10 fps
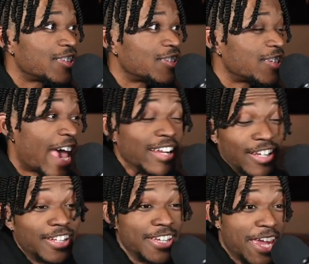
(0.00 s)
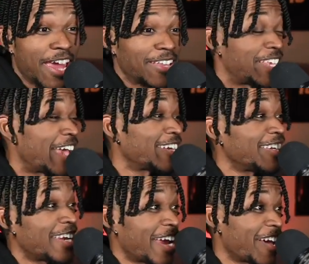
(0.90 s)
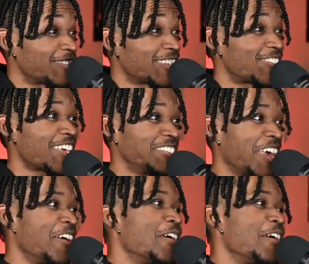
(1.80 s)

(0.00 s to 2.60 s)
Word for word: Technically, yeah, technically that counts as a chase down.